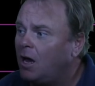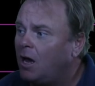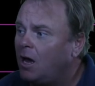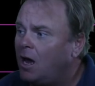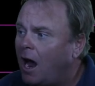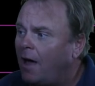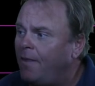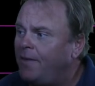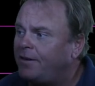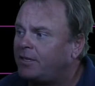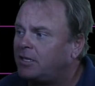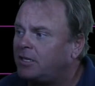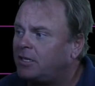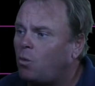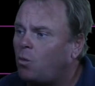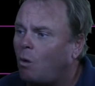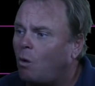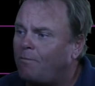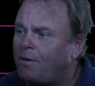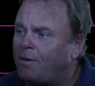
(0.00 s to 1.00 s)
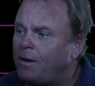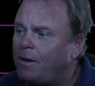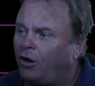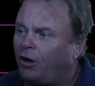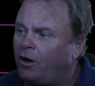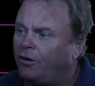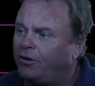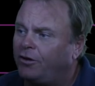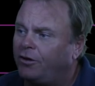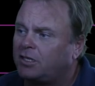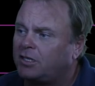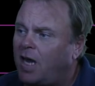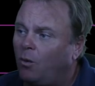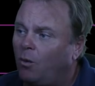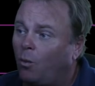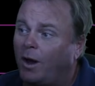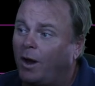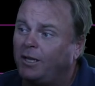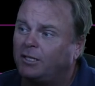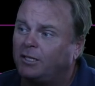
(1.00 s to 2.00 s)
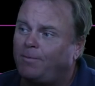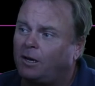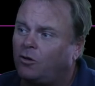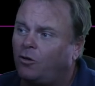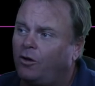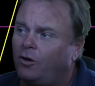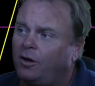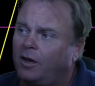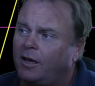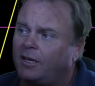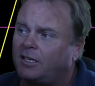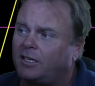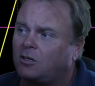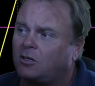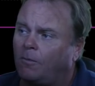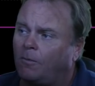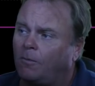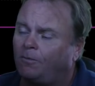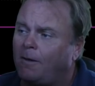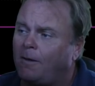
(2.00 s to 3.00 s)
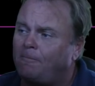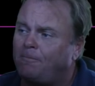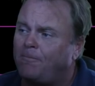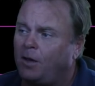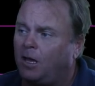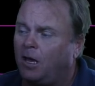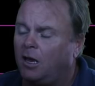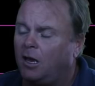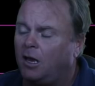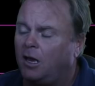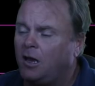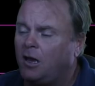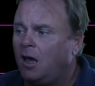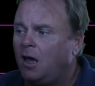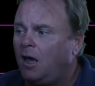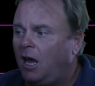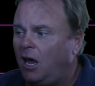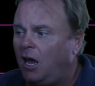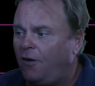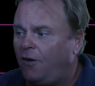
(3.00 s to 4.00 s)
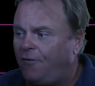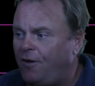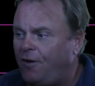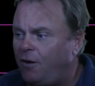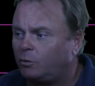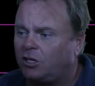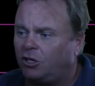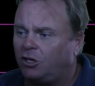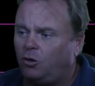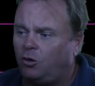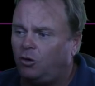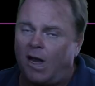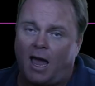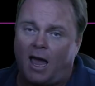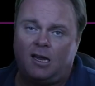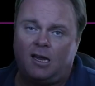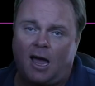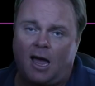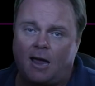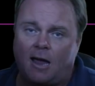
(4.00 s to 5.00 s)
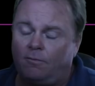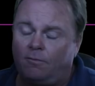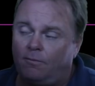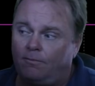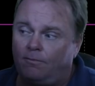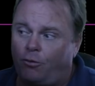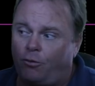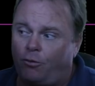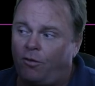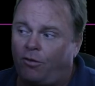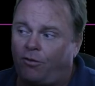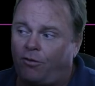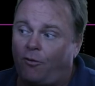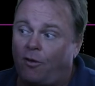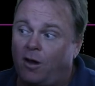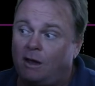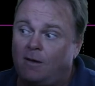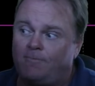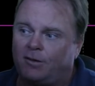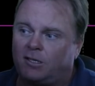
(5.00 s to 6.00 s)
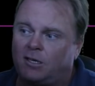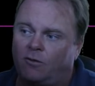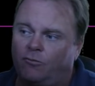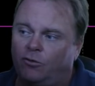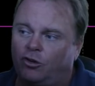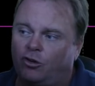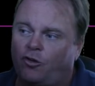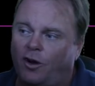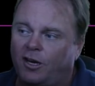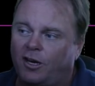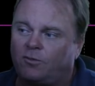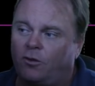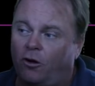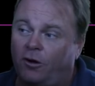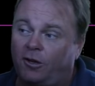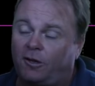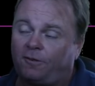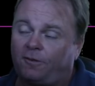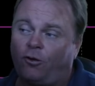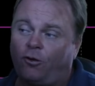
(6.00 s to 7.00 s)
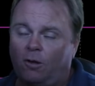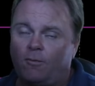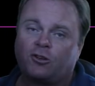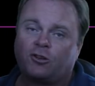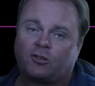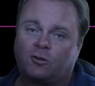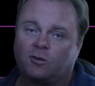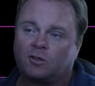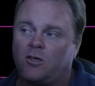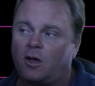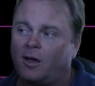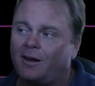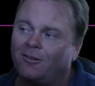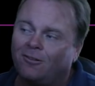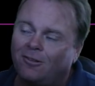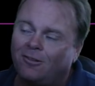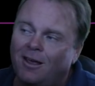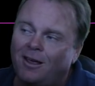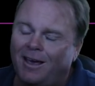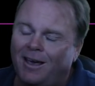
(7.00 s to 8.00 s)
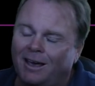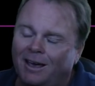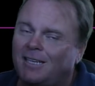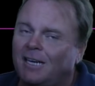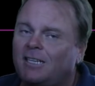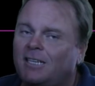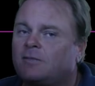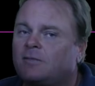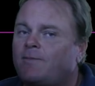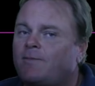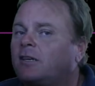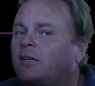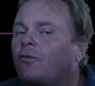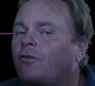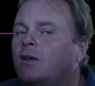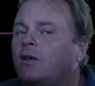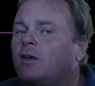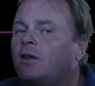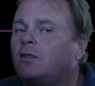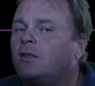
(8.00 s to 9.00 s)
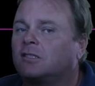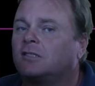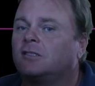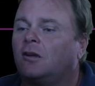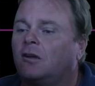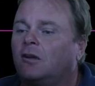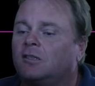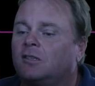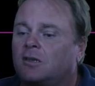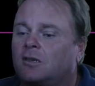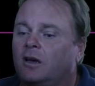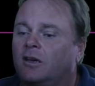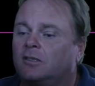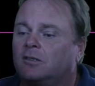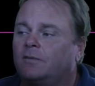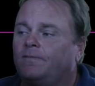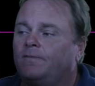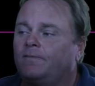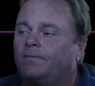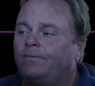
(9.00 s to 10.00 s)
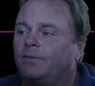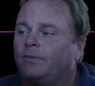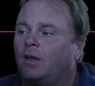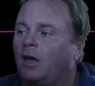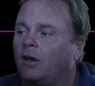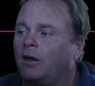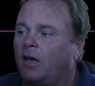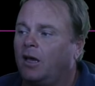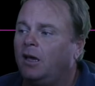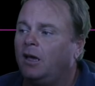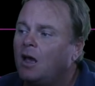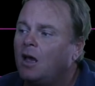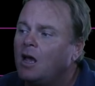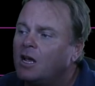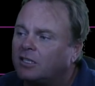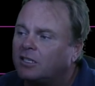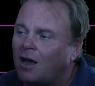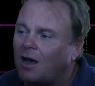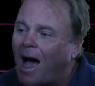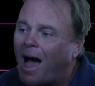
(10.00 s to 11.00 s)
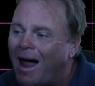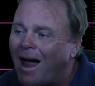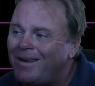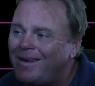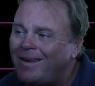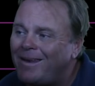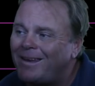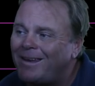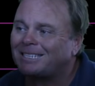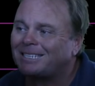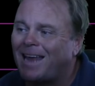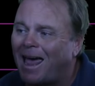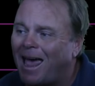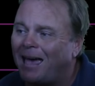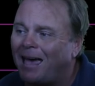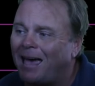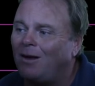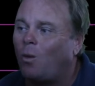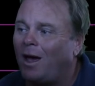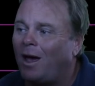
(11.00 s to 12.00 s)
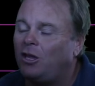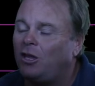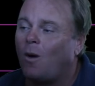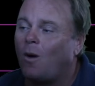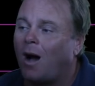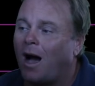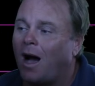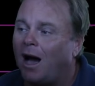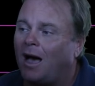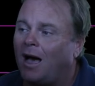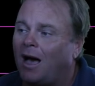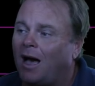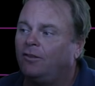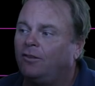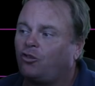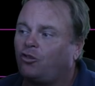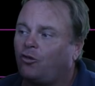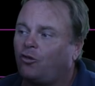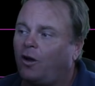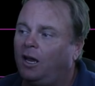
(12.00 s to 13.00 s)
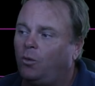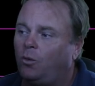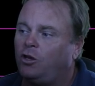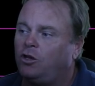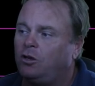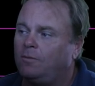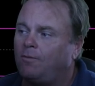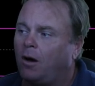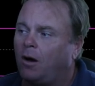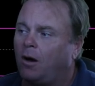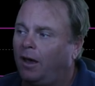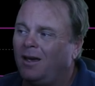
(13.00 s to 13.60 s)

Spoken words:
And this is what people don't understand. When's Bitcoin going to stop dumping? And if it was to do an 88.3% retracement on its full emotional cycle, it takes us back to $3,000, guys. Okay? So understand where you are in the trade when you buy.